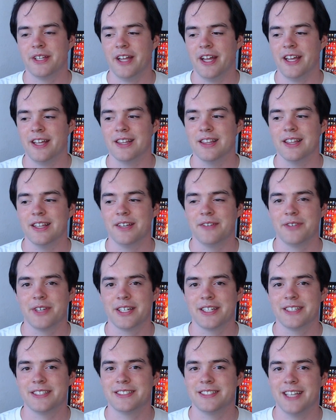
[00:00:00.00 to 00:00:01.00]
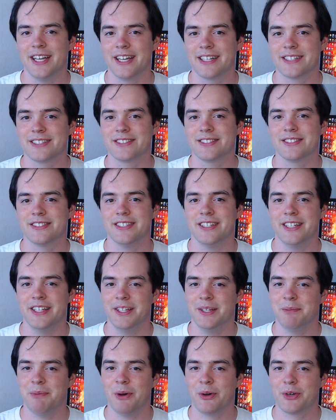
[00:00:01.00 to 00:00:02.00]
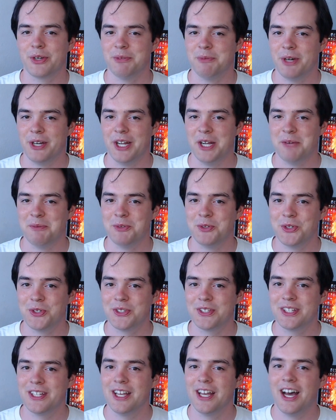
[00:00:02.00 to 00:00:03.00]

a living dex in Pokemon Emerald.